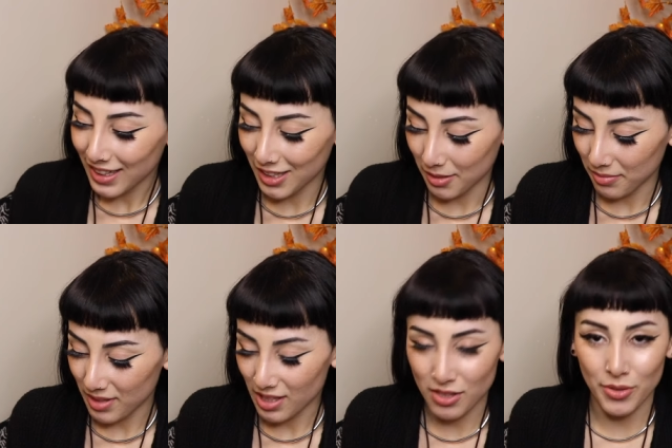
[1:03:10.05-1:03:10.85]
Um,
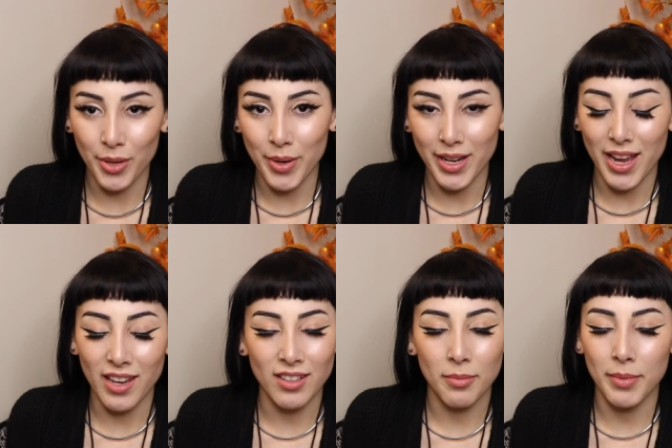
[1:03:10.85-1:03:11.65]
this is a great way to
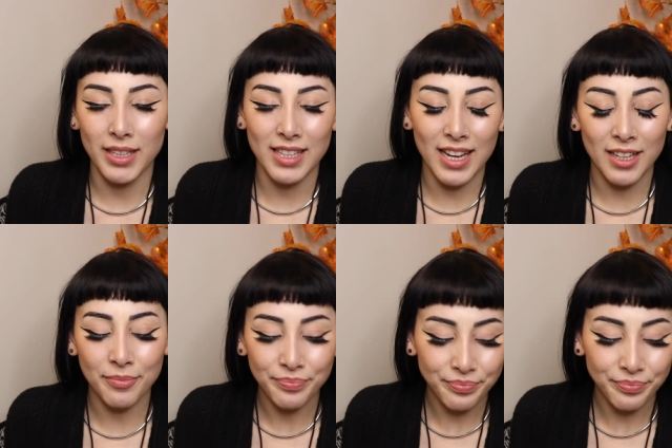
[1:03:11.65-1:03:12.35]
end my day.